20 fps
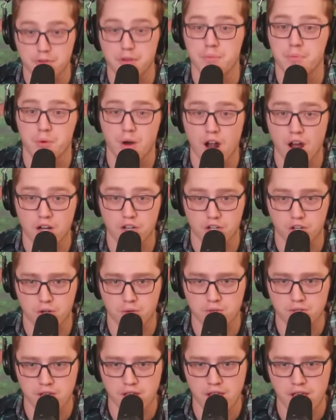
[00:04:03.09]

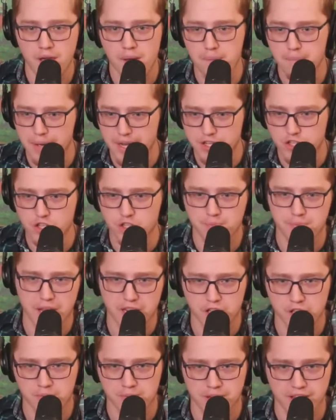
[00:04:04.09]
Broncos. Benches
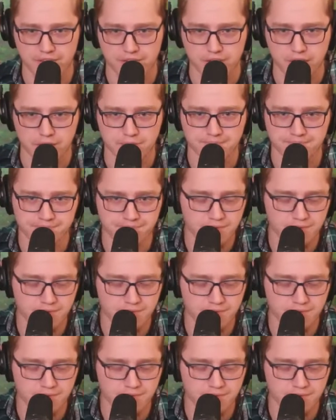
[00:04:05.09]
Baker Mayfield.